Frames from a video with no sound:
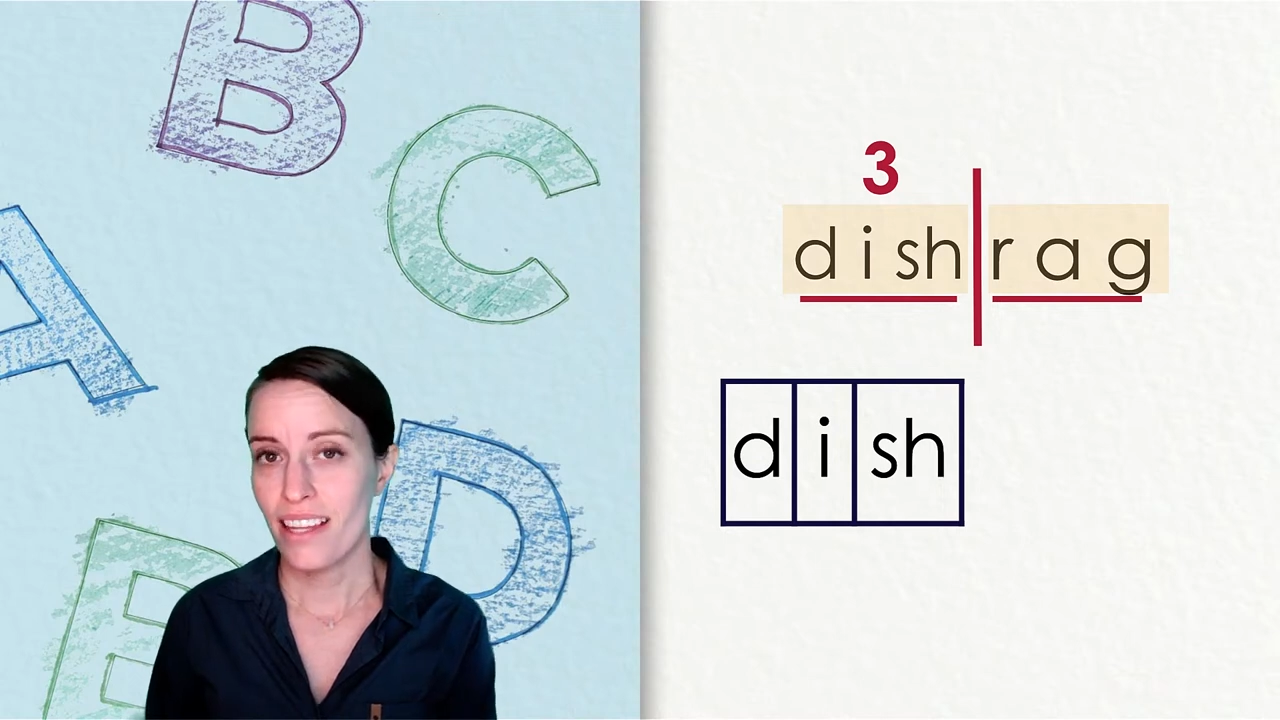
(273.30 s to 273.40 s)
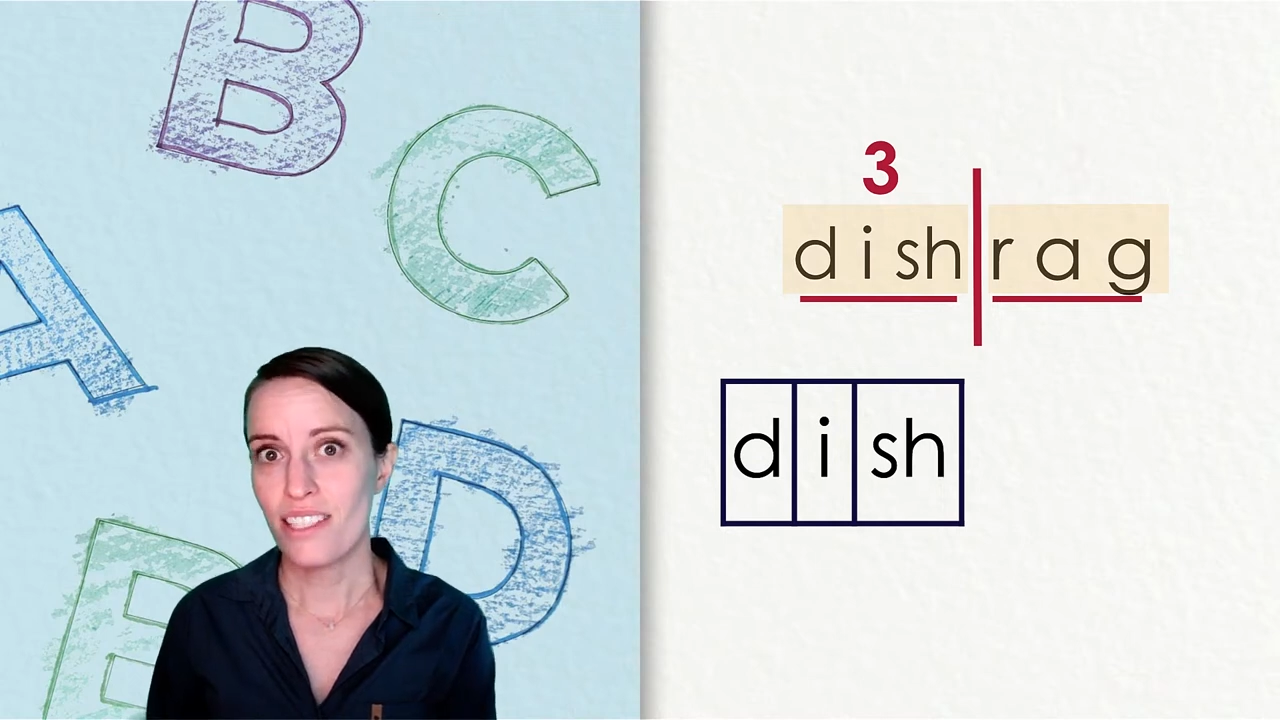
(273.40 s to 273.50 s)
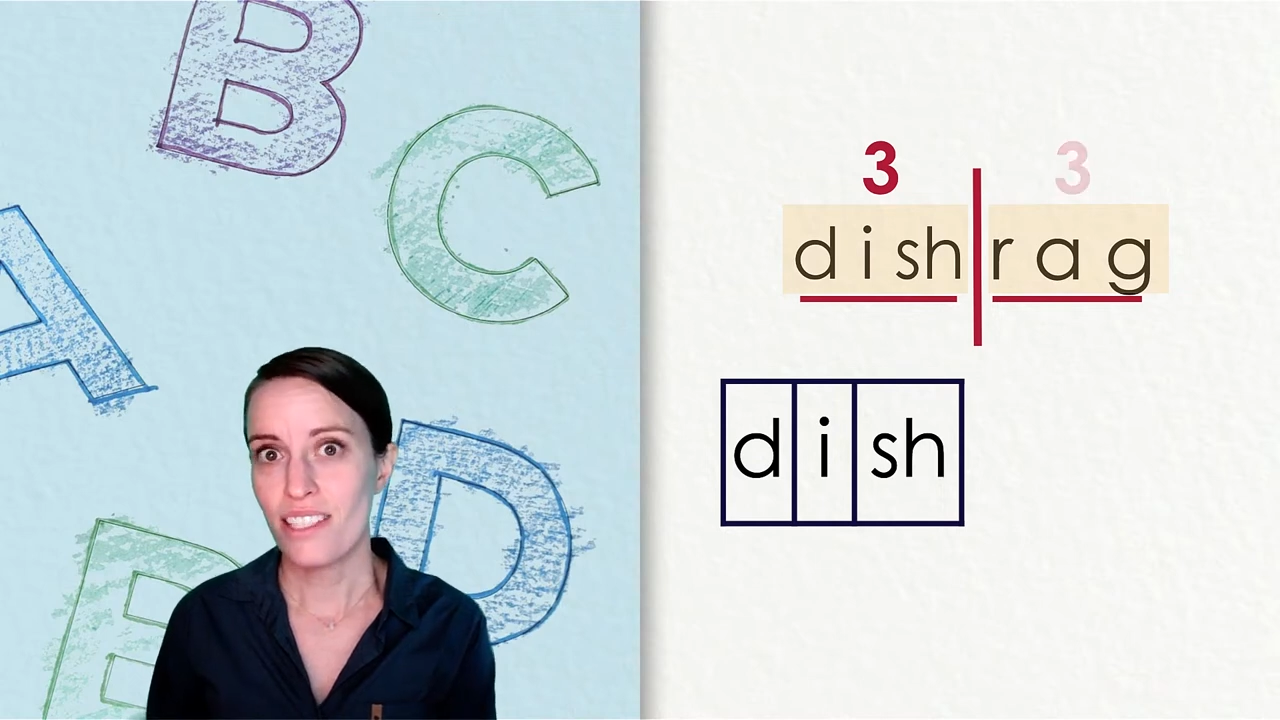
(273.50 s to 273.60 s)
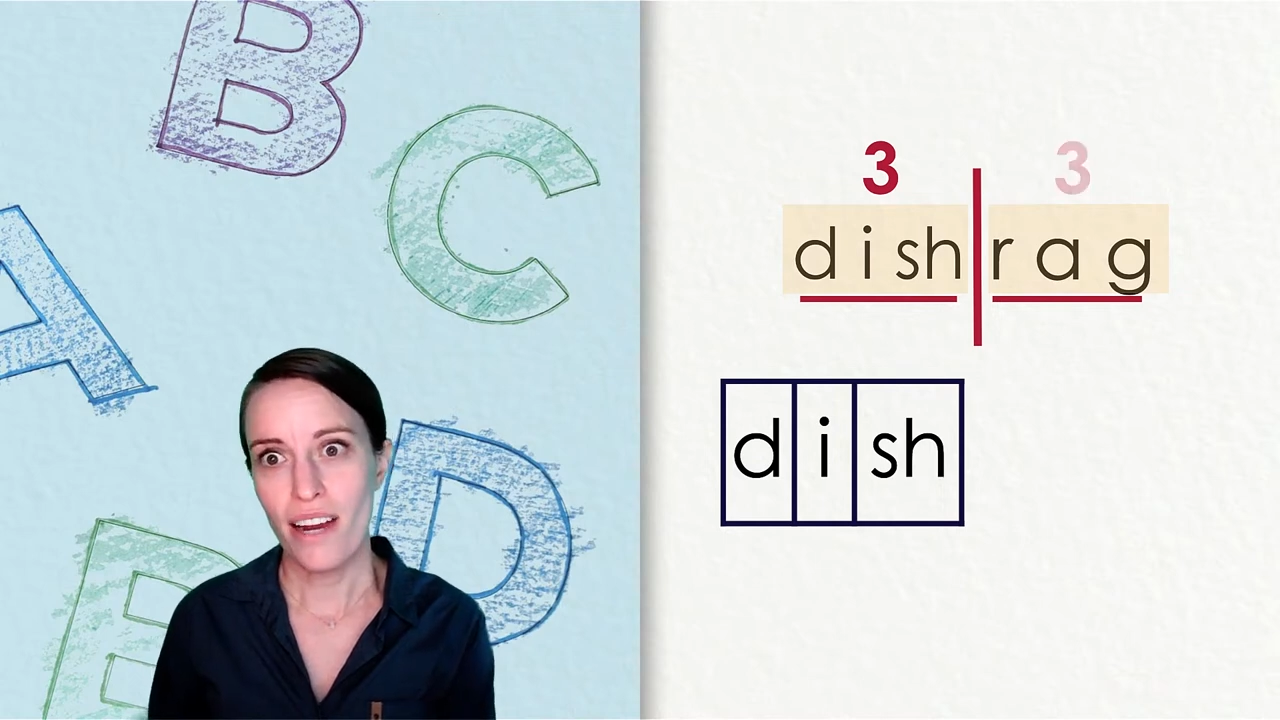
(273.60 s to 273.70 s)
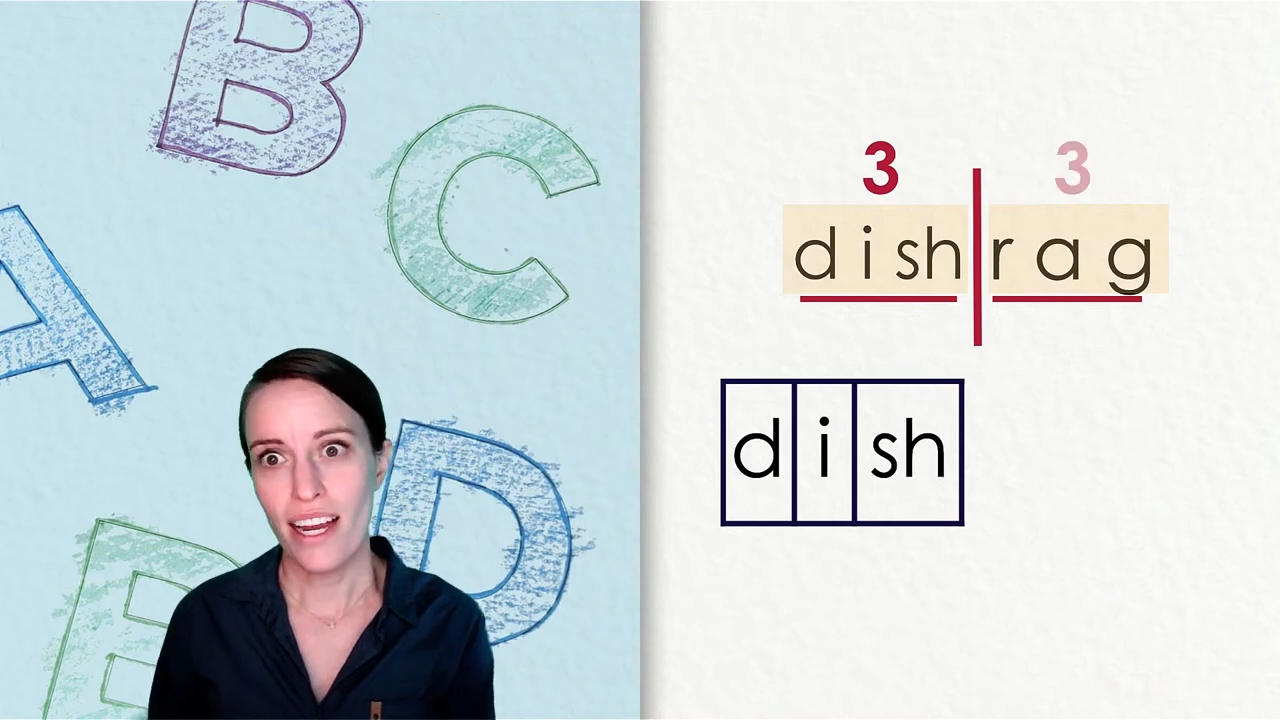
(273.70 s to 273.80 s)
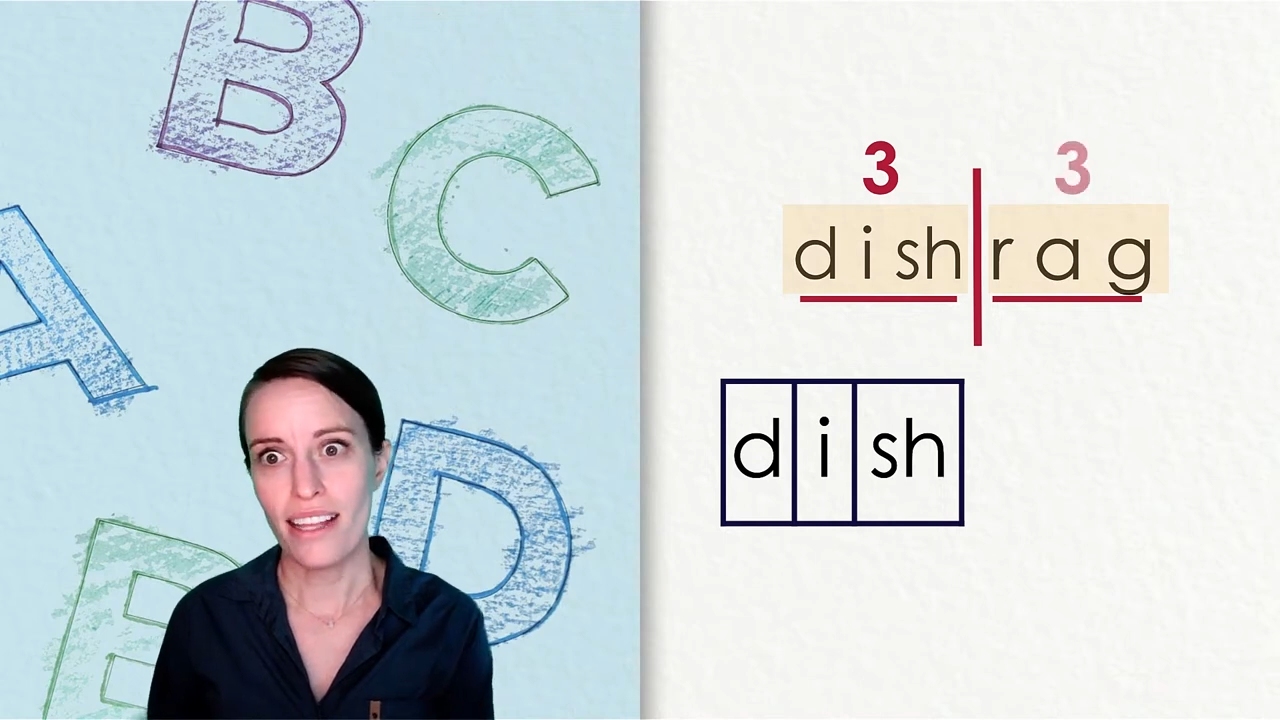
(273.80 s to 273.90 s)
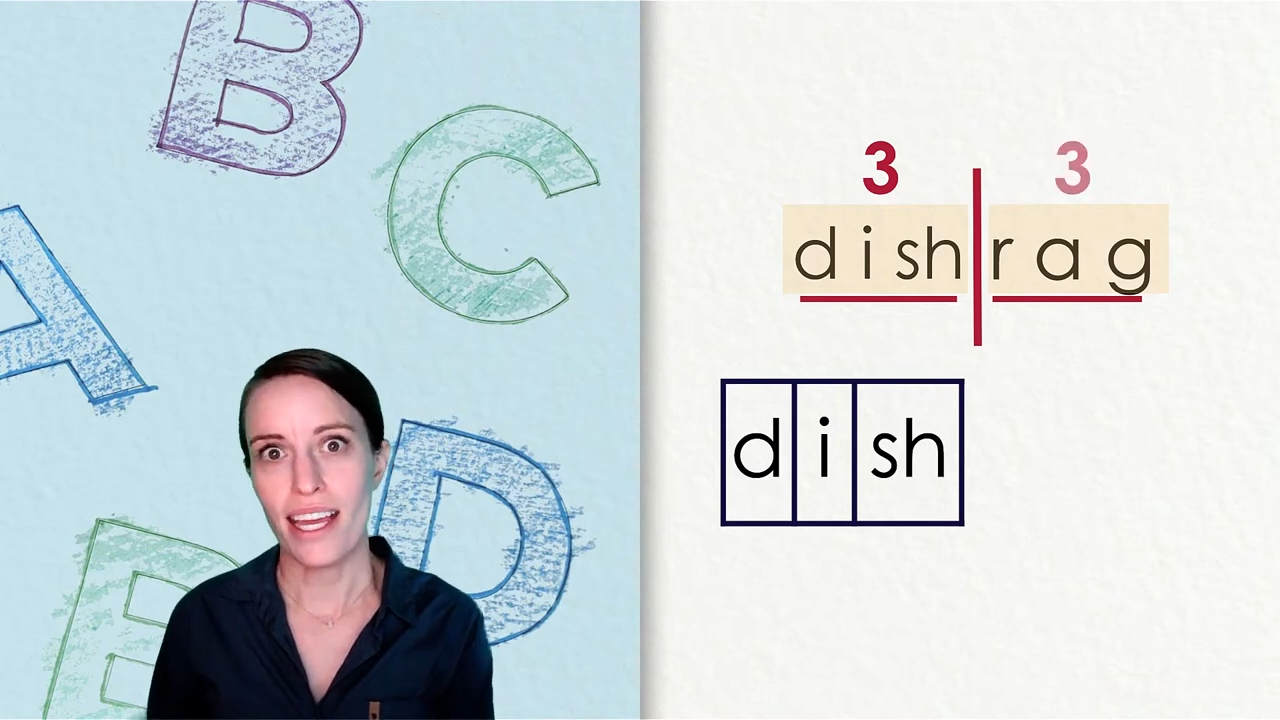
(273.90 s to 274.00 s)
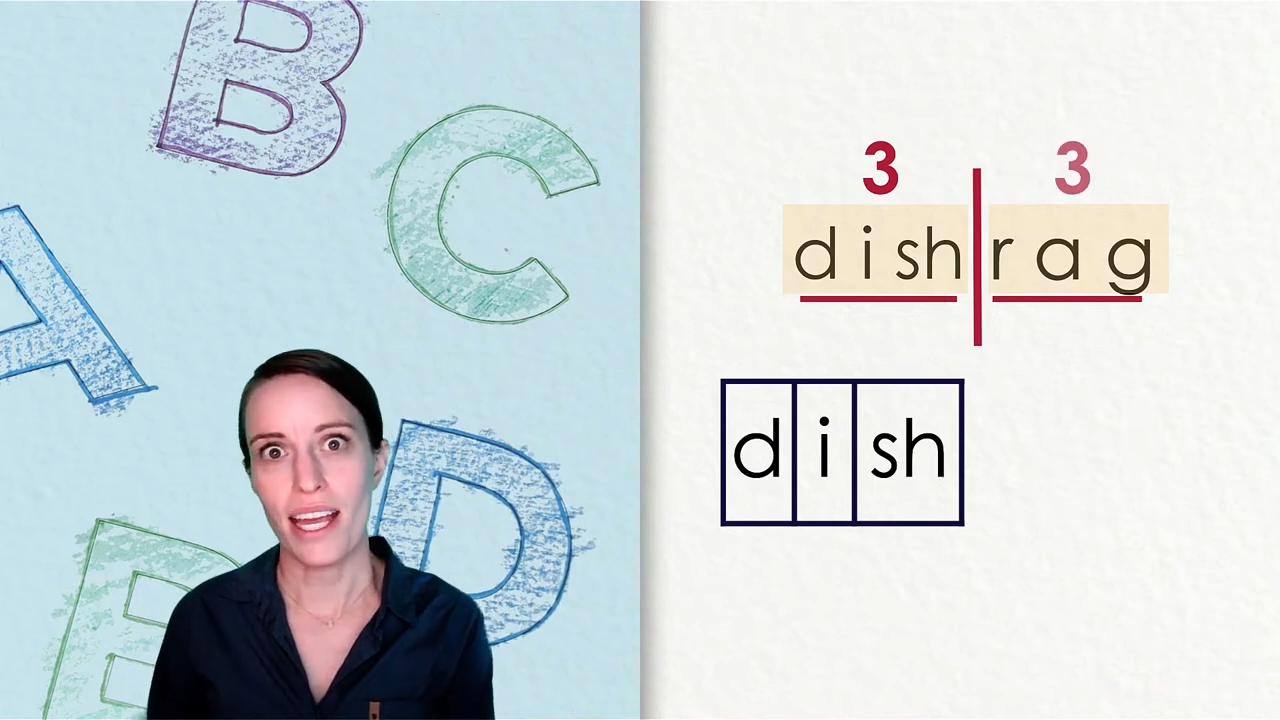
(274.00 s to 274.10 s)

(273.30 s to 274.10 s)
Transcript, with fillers: That's right,